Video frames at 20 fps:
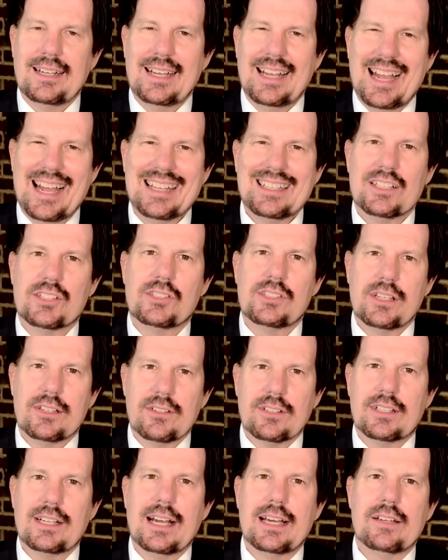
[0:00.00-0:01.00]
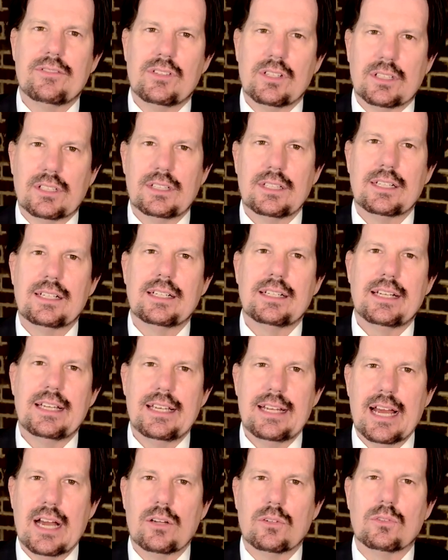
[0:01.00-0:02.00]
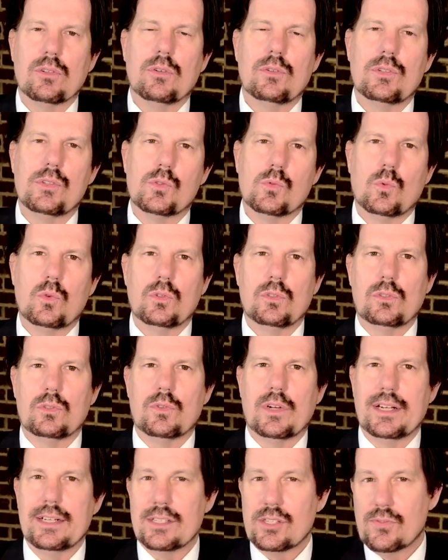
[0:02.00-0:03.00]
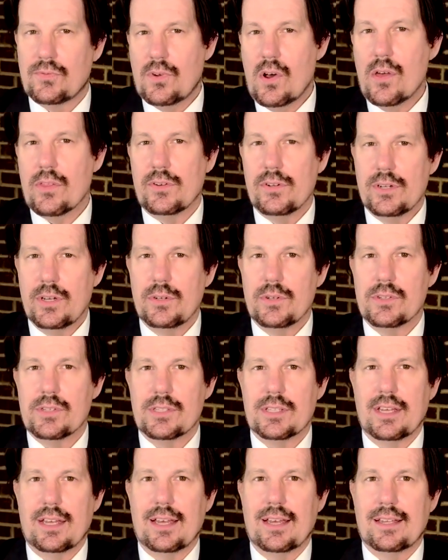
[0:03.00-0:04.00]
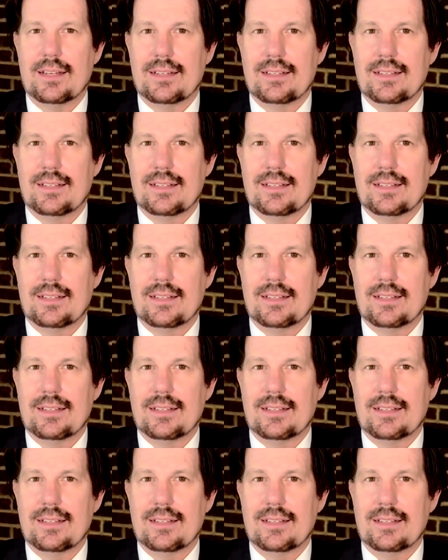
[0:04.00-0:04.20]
Alexander kind of declaring he'd outgrown his world, right? And his father noticed that.